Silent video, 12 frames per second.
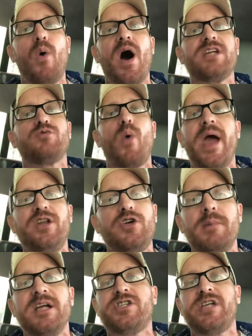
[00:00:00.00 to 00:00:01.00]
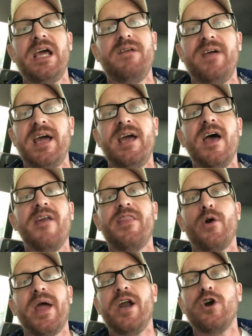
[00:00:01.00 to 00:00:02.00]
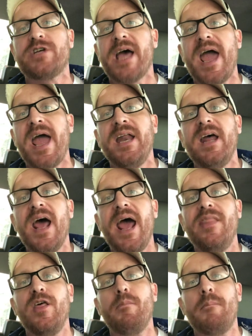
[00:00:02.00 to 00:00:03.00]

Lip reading: They watch way too much TV, they're entertained,